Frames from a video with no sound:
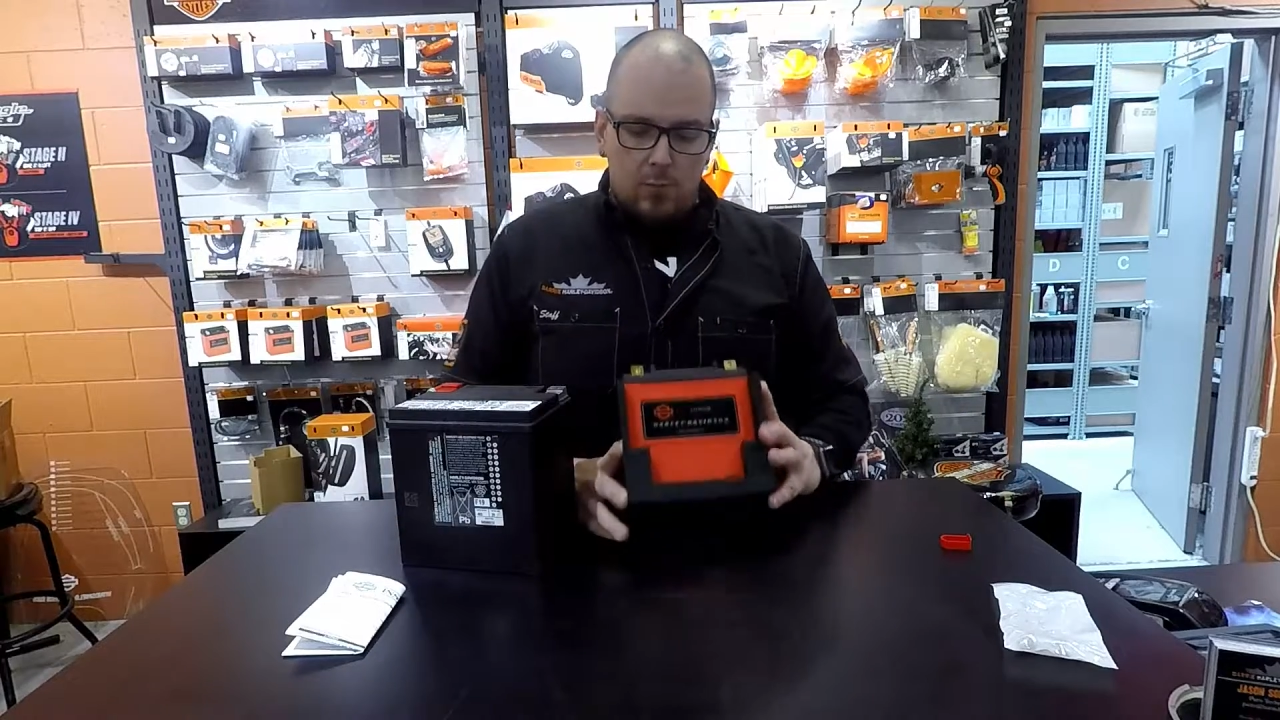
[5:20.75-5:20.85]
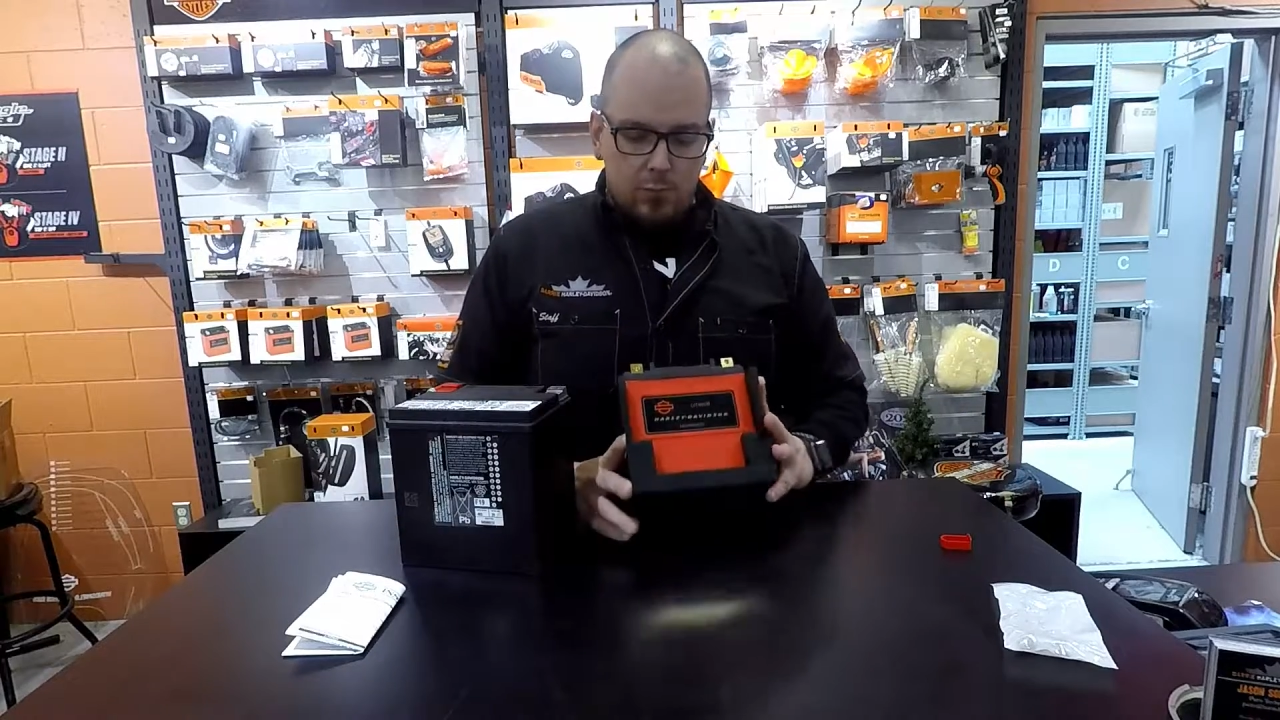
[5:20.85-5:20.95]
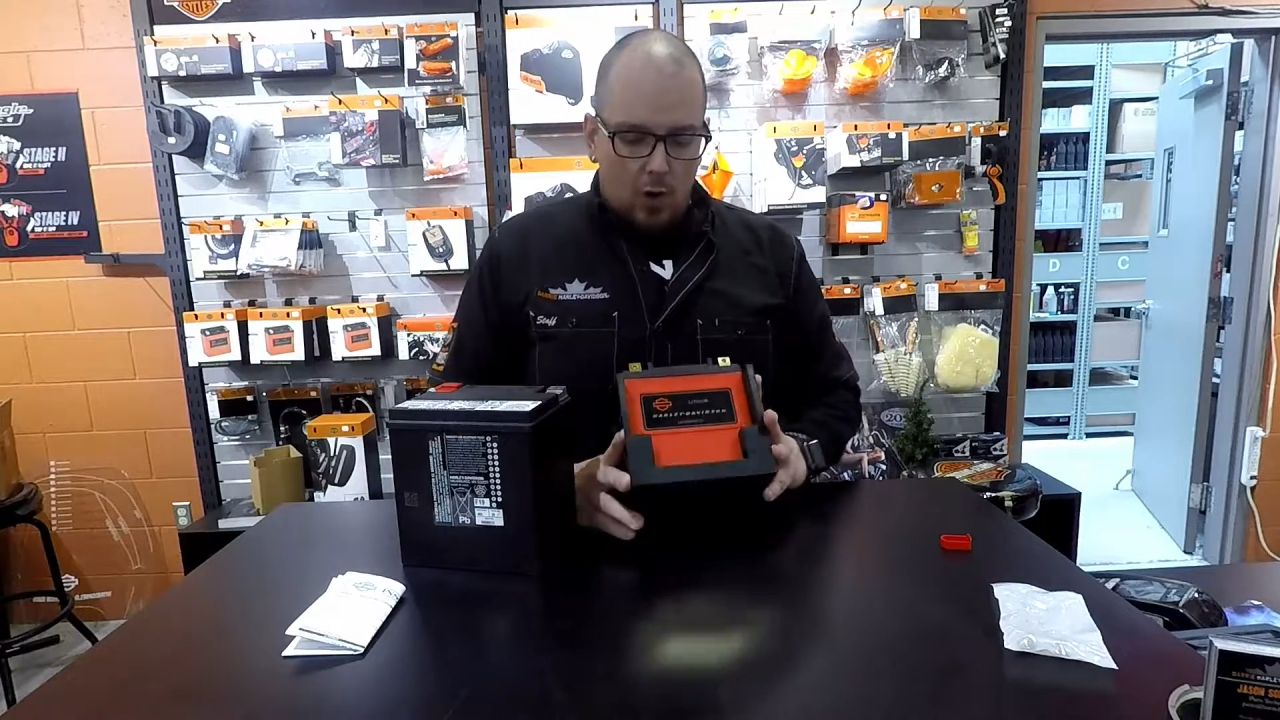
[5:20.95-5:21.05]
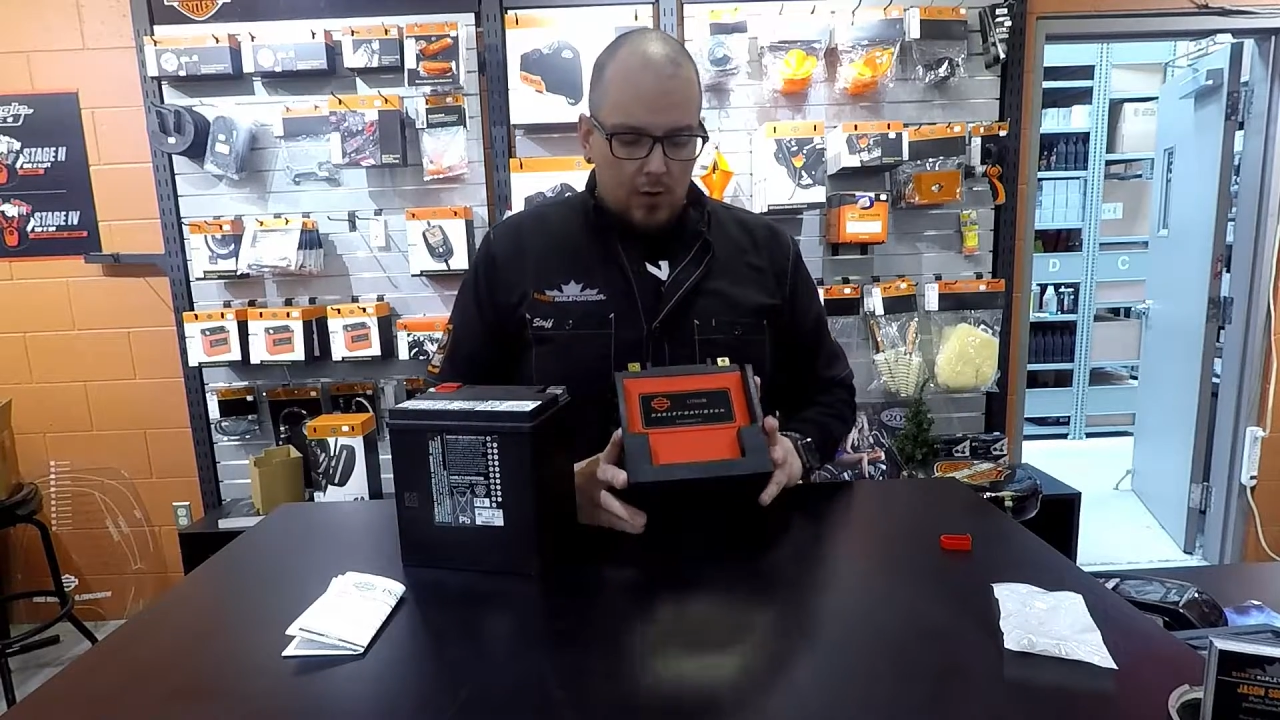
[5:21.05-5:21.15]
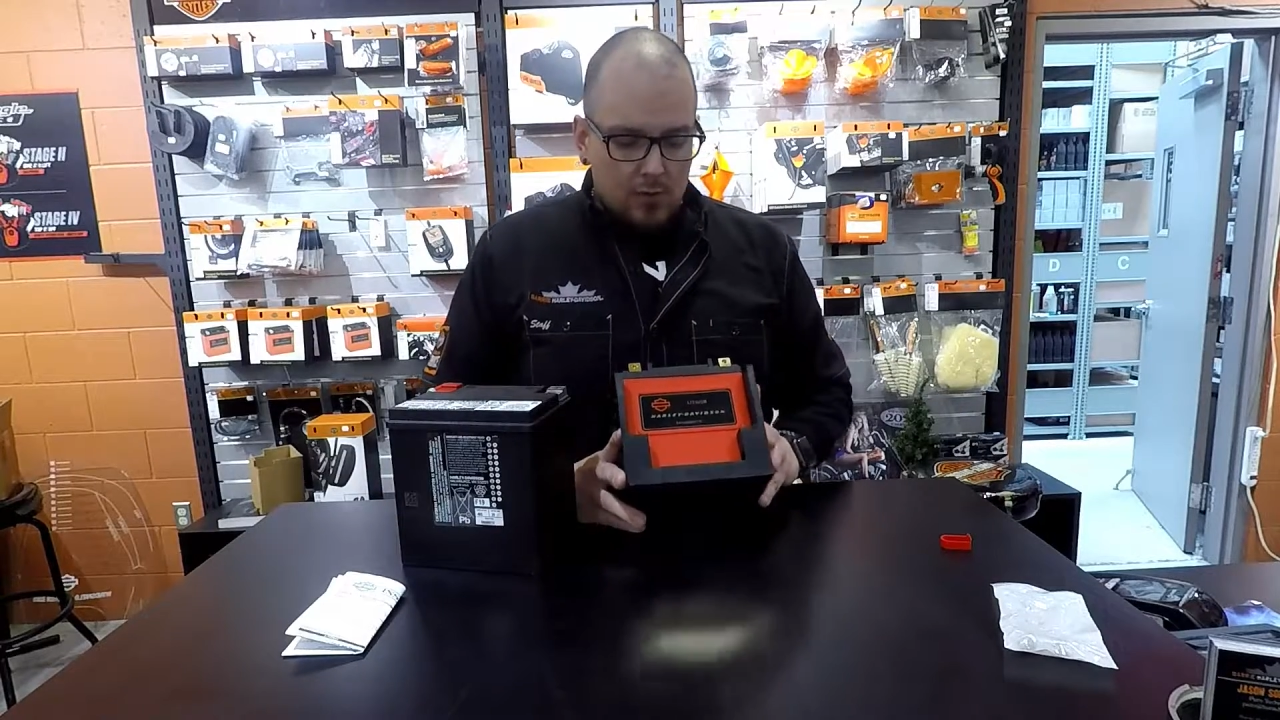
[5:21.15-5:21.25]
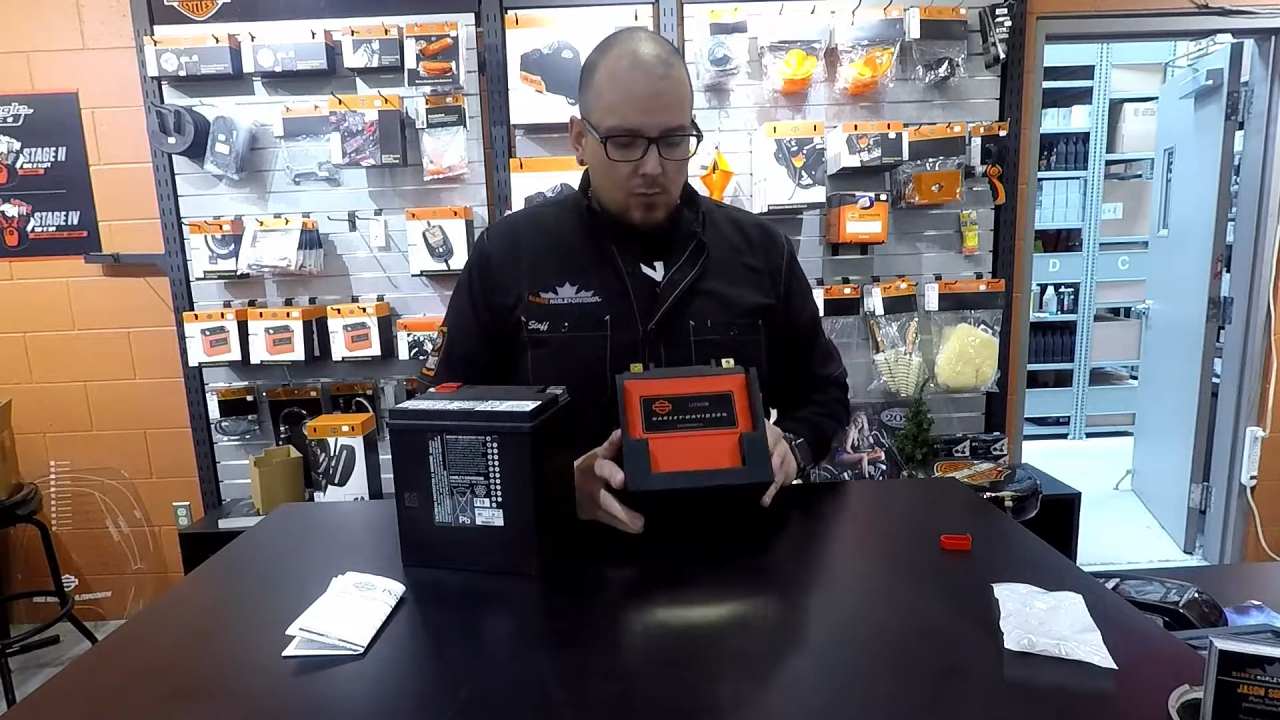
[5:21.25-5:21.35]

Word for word: product.